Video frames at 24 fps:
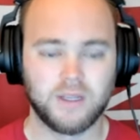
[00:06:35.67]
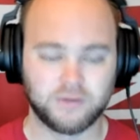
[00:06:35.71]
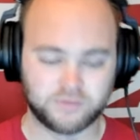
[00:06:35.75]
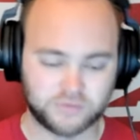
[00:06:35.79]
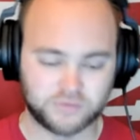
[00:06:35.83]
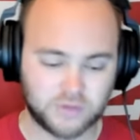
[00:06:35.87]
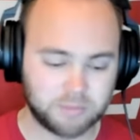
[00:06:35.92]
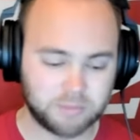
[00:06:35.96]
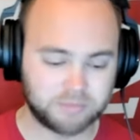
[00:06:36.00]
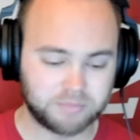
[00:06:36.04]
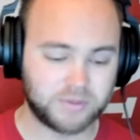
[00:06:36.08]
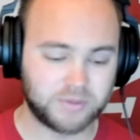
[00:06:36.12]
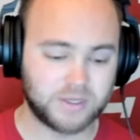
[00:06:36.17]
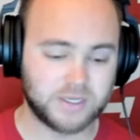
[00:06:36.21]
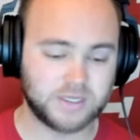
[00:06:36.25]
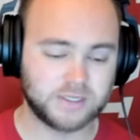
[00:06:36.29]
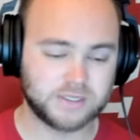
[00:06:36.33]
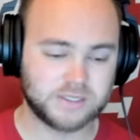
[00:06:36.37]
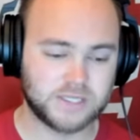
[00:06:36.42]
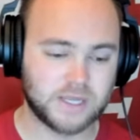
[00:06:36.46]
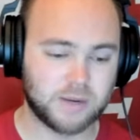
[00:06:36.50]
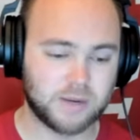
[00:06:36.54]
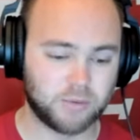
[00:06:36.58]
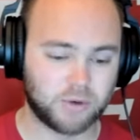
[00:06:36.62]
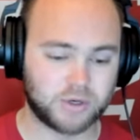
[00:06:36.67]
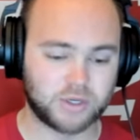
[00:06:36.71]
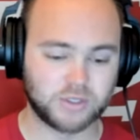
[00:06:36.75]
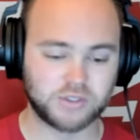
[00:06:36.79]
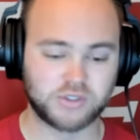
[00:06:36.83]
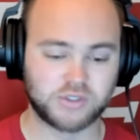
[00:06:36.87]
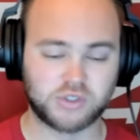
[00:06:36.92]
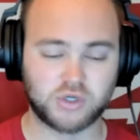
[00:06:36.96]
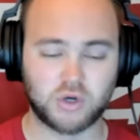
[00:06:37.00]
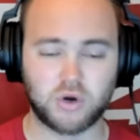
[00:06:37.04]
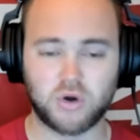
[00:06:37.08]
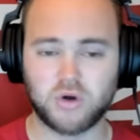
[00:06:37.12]
Some things that were
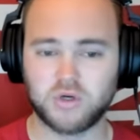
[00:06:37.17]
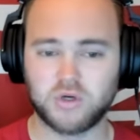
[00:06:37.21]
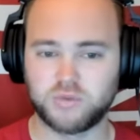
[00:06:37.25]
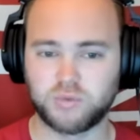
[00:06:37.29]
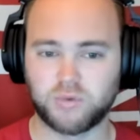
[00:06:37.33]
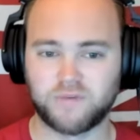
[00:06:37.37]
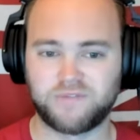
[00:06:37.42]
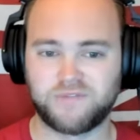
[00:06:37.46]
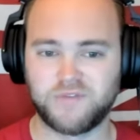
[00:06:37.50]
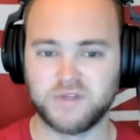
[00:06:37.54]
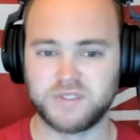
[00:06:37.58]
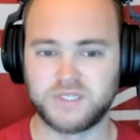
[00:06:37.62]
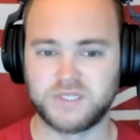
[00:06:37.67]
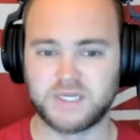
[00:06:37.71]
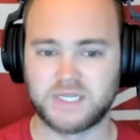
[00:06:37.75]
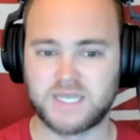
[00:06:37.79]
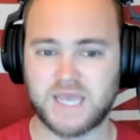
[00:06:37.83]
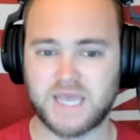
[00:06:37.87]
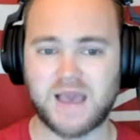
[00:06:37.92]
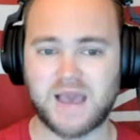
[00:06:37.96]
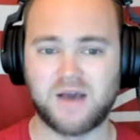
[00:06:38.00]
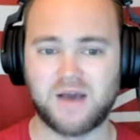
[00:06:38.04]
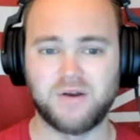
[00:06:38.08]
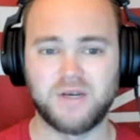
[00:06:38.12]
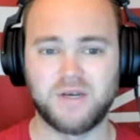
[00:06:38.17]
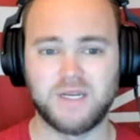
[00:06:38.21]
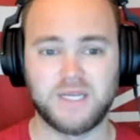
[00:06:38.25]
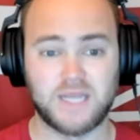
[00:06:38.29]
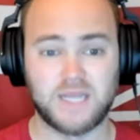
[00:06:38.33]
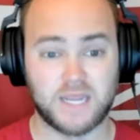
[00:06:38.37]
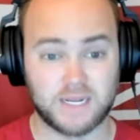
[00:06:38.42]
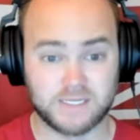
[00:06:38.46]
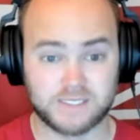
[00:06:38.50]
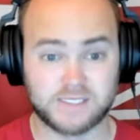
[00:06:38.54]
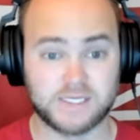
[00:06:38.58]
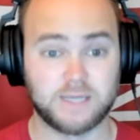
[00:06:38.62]
concerns were physicality
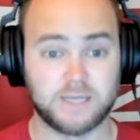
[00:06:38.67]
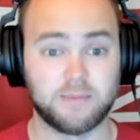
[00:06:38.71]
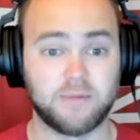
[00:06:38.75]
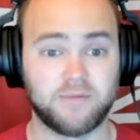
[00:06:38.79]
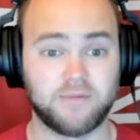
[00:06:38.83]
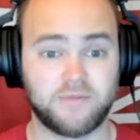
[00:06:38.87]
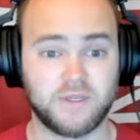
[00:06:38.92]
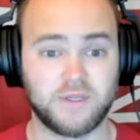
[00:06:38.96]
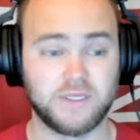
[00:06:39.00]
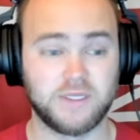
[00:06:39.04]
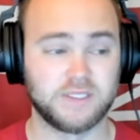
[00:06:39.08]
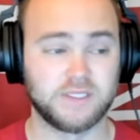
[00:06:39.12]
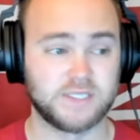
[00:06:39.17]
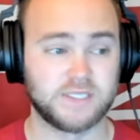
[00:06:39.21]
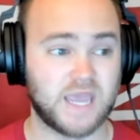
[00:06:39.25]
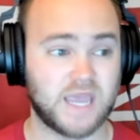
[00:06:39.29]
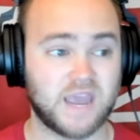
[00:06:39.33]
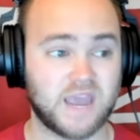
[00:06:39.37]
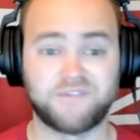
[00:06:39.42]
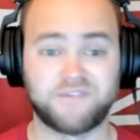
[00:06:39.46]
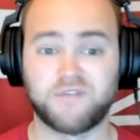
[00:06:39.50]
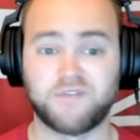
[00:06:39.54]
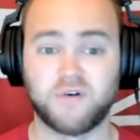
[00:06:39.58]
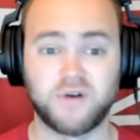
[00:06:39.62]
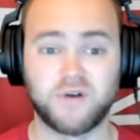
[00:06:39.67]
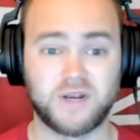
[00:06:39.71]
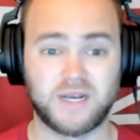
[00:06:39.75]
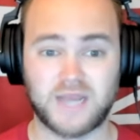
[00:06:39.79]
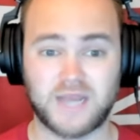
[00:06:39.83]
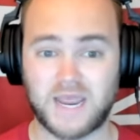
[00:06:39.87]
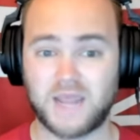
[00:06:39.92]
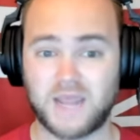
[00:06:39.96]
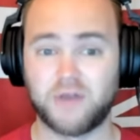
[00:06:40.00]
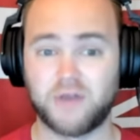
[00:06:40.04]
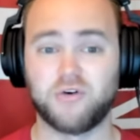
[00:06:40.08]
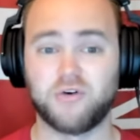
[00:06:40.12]
and some of his effort
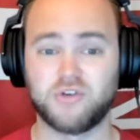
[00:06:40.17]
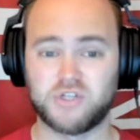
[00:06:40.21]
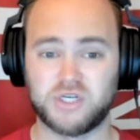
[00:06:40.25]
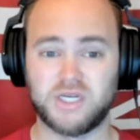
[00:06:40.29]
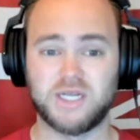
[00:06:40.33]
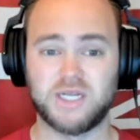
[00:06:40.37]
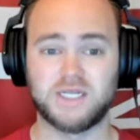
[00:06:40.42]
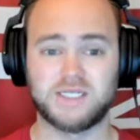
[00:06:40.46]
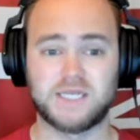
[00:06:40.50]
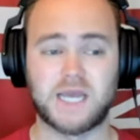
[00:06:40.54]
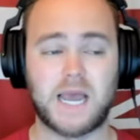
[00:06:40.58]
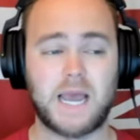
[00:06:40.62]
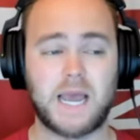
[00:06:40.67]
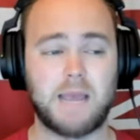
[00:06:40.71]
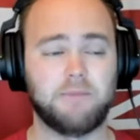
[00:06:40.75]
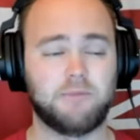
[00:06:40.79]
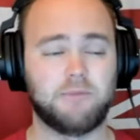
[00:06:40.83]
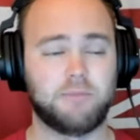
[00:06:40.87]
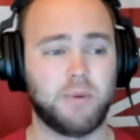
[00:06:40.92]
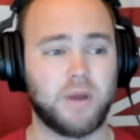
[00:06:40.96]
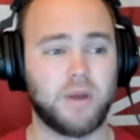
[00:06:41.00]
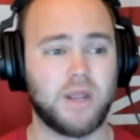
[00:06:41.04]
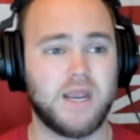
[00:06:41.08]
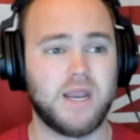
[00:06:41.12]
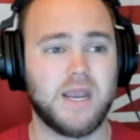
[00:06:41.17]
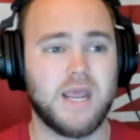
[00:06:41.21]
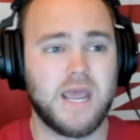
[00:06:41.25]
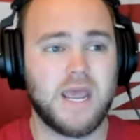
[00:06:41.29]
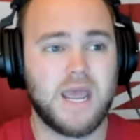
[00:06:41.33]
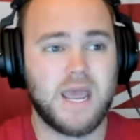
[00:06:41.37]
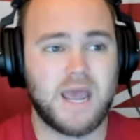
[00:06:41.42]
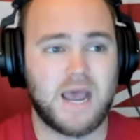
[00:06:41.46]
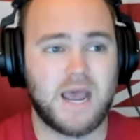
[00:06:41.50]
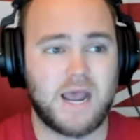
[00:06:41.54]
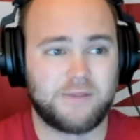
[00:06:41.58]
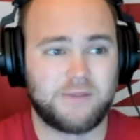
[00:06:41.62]
and energy at times, but
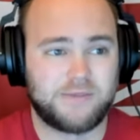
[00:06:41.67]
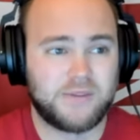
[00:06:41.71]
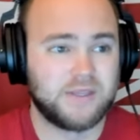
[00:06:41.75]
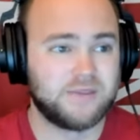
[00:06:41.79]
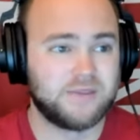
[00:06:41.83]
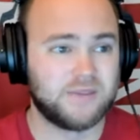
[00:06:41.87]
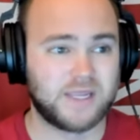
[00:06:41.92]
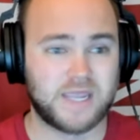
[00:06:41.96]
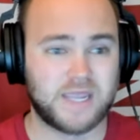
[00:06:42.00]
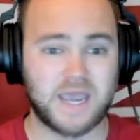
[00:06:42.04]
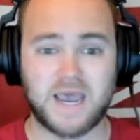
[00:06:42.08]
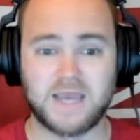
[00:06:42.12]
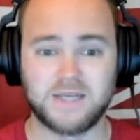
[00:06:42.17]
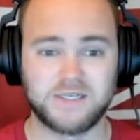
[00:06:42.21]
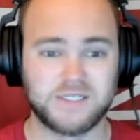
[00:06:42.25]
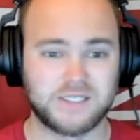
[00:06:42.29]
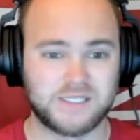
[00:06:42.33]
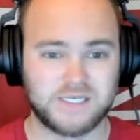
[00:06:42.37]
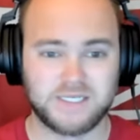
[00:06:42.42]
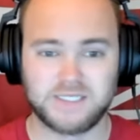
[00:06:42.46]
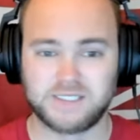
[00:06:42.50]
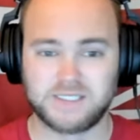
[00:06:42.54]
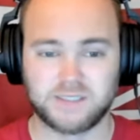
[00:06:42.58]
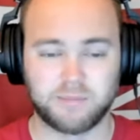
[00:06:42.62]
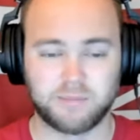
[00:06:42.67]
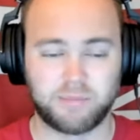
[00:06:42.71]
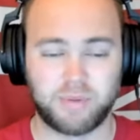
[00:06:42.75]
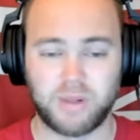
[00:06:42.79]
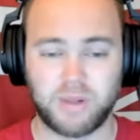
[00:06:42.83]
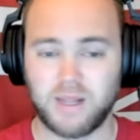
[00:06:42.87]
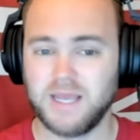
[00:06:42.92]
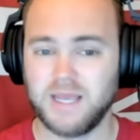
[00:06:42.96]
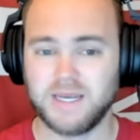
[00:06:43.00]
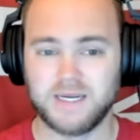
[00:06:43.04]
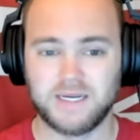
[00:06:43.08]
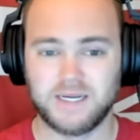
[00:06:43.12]
I think the guy just needs to
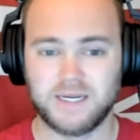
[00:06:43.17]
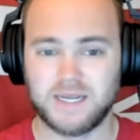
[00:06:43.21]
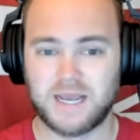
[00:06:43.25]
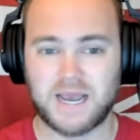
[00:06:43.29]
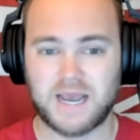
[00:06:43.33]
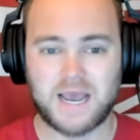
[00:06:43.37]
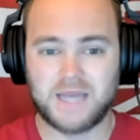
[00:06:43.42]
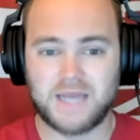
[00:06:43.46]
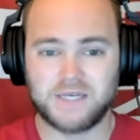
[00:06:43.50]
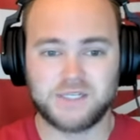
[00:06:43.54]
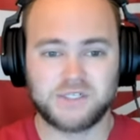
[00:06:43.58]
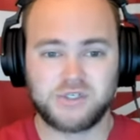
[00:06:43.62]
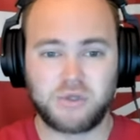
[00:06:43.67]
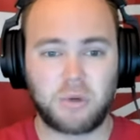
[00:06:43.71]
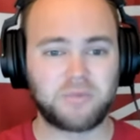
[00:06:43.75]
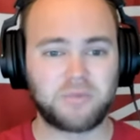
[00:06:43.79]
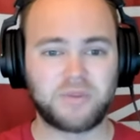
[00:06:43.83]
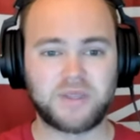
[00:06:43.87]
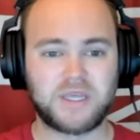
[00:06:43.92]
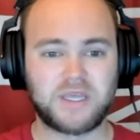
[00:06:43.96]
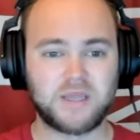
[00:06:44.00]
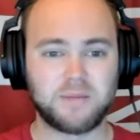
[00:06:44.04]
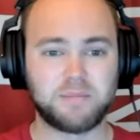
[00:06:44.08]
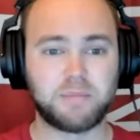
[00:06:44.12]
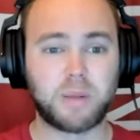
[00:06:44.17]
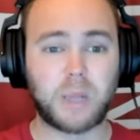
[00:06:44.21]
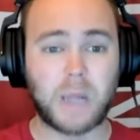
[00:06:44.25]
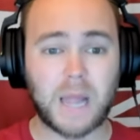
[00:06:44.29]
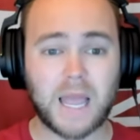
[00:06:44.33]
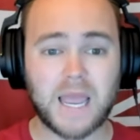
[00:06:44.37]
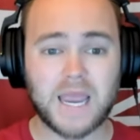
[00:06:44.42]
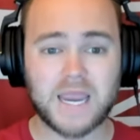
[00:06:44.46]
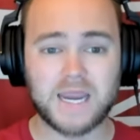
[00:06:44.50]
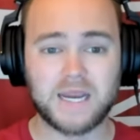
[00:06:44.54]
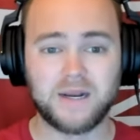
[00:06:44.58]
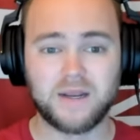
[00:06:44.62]
play. I just don't think he
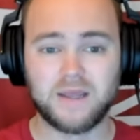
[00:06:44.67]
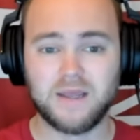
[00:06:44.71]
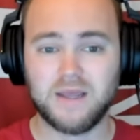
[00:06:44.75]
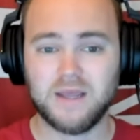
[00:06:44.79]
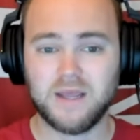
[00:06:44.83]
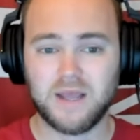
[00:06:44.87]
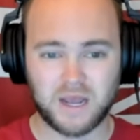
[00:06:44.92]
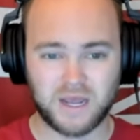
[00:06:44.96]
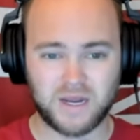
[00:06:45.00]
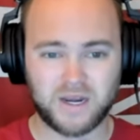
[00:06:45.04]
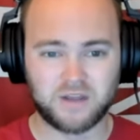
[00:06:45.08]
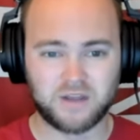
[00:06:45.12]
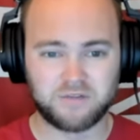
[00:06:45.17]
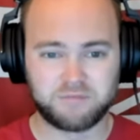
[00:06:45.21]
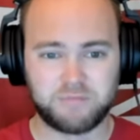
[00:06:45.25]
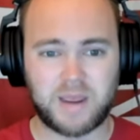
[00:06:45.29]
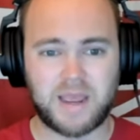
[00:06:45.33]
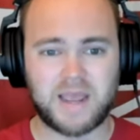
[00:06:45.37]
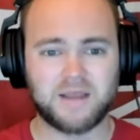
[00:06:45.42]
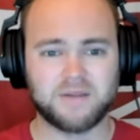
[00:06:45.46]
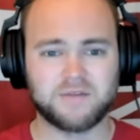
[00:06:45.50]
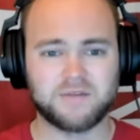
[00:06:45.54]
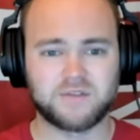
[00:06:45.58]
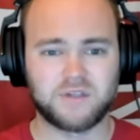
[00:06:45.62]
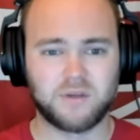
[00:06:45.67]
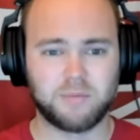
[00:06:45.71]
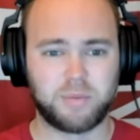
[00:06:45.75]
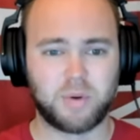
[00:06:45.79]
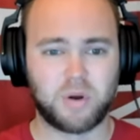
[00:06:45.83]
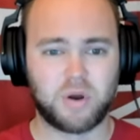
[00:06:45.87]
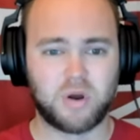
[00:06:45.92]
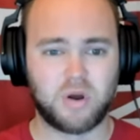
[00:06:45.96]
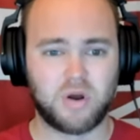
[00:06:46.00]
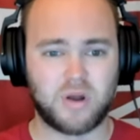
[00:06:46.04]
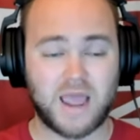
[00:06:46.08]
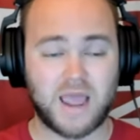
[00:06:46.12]
played enough
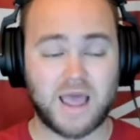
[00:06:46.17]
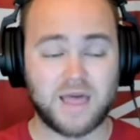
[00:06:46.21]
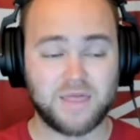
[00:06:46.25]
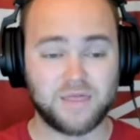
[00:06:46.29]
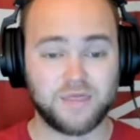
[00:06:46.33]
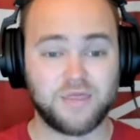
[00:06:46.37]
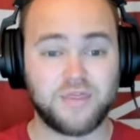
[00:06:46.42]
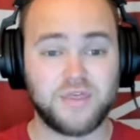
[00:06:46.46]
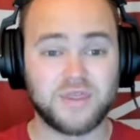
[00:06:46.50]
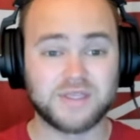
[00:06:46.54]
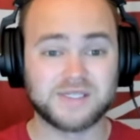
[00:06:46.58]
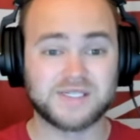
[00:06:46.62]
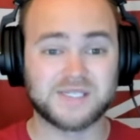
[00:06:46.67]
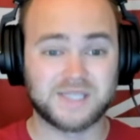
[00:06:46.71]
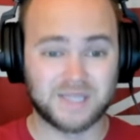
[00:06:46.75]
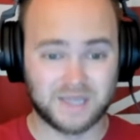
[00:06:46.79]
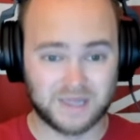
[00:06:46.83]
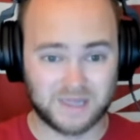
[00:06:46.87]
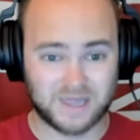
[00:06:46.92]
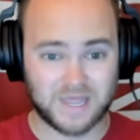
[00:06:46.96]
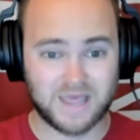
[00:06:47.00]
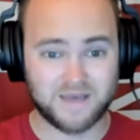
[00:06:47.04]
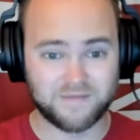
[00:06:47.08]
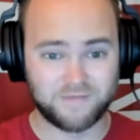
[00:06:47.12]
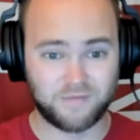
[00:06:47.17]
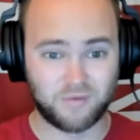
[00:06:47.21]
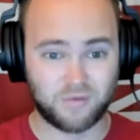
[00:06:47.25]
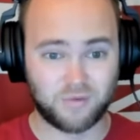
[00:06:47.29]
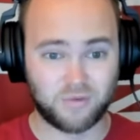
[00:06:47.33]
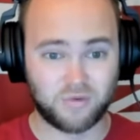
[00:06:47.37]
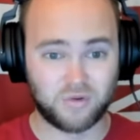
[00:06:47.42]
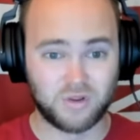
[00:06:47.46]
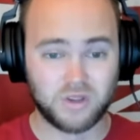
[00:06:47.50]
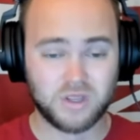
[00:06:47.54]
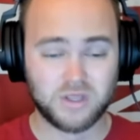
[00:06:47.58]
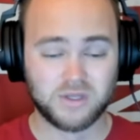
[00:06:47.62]
basketball at this
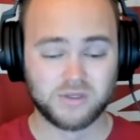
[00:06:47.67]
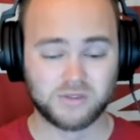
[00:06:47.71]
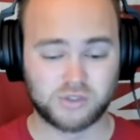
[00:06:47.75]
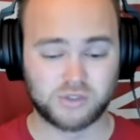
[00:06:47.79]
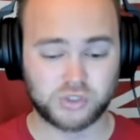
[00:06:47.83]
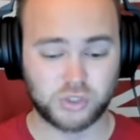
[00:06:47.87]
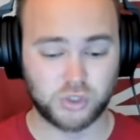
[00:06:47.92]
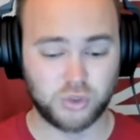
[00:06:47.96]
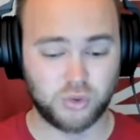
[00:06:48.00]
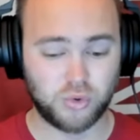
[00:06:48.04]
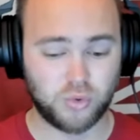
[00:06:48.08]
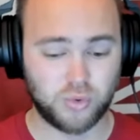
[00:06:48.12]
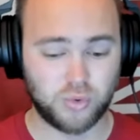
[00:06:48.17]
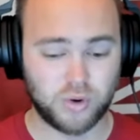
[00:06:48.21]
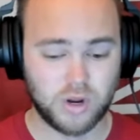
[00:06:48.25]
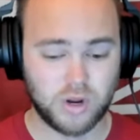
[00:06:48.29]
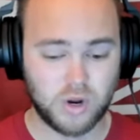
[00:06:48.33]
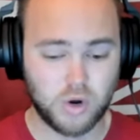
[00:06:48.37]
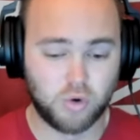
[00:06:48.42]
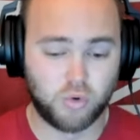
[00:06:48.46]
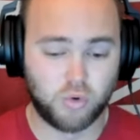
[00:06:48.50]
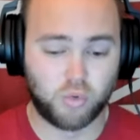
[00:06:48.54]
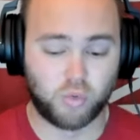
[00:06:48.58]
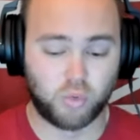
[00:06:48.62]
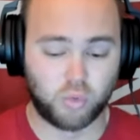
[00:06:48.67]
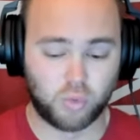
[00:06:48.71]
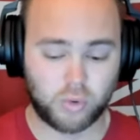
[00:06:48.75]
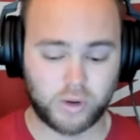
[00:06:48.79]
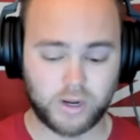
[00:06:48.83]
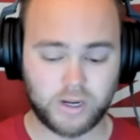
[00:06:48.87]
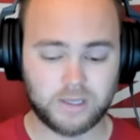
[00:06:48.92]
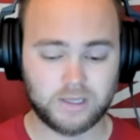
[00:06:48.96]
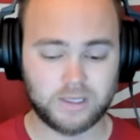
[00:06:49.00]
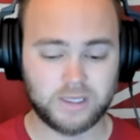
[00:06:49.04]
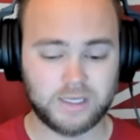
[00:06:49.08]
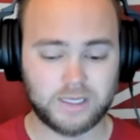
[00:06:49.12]
level to
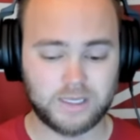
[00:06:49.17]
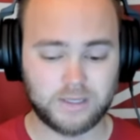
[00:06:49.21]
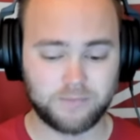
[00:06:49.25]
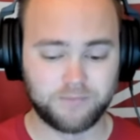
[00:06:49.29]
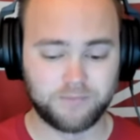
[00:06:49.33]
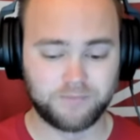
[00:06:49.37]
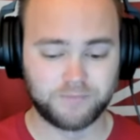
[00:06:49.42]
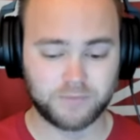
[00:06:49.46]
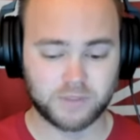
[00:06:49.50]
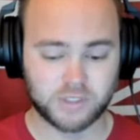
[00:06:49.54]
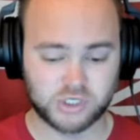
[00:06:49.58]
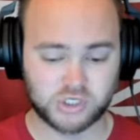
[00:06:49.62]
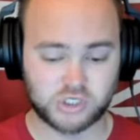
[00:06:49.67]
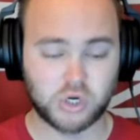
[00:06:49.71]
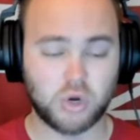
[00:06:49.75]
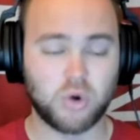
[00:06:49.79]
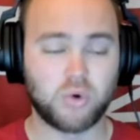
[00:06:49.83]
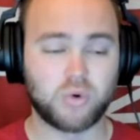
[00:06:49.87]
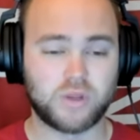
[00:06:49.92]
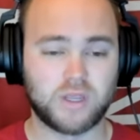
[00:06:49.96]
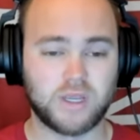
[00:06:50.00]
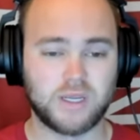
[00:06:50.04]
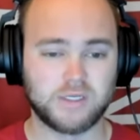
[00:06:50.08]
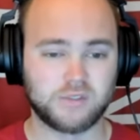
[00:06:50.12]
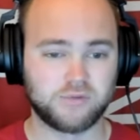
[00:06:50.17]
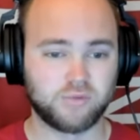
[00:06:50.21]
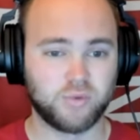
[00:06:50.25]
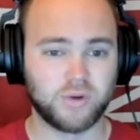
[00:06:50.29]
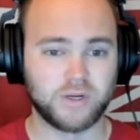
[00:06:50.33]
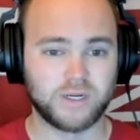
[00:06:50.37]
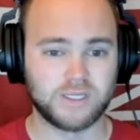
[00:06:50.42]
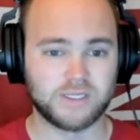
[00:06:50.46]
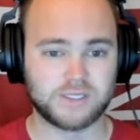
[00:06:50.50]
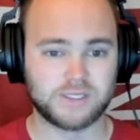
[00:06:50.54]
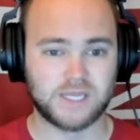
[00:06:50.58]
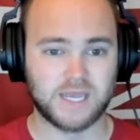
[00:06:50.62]
really showcase
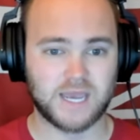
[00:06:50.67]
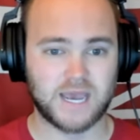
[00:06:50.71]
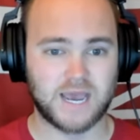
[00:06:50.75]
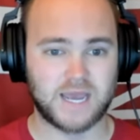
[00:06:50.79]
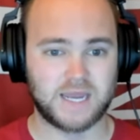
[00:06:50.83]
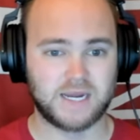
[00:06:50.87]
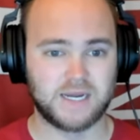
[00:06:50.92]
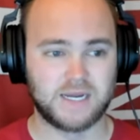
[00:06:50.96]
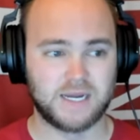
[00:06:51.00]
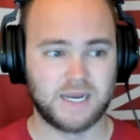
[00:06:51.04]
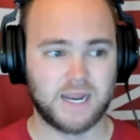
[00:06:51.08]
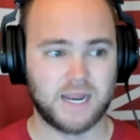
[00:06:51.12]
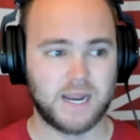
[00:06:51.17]
what he's got.